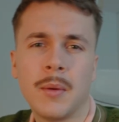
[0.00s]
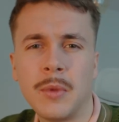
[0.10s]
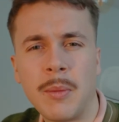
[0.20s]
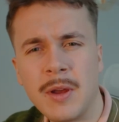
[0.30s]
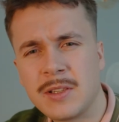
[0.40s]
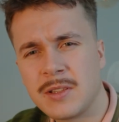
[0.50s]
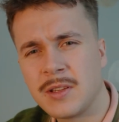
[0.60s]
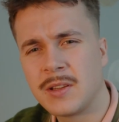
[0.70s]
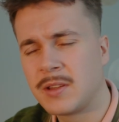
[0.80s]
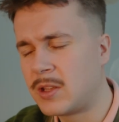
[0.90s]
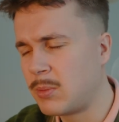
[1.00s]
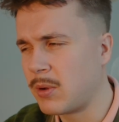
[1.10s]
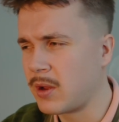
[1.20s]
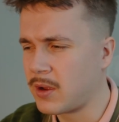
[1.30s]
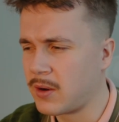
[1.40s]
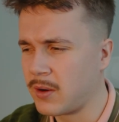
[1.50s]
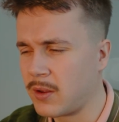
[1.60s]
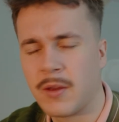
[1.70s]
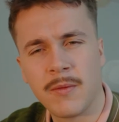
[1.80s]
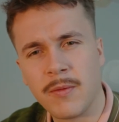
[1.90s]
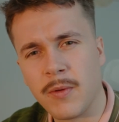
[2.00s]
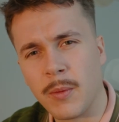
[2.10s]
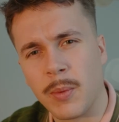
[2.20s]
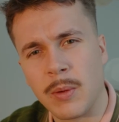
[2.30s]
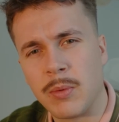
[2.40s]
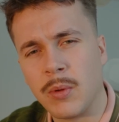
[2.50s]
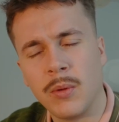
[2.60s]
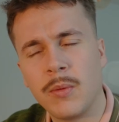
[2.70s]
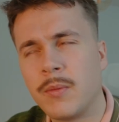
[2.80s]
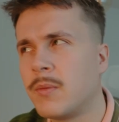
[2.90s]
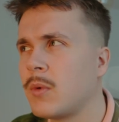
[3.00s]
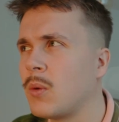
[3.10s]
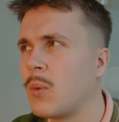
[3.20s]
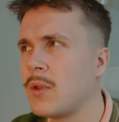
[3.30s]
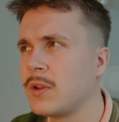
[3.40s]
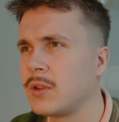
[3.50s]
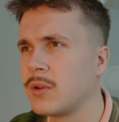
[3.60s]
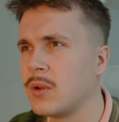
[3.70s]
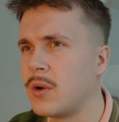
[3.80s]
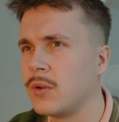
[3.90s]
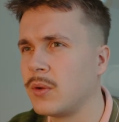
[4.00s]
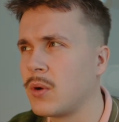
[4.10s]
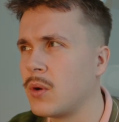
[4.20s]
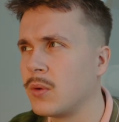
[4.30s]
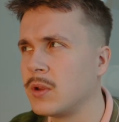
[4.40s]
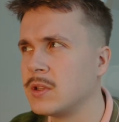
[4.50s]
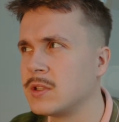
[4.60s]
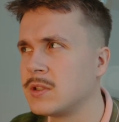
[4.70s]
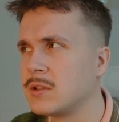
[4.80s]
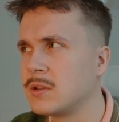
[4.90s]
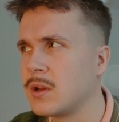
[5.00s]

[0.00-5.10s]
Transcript: The best tip I can give for people wanting to learn the code is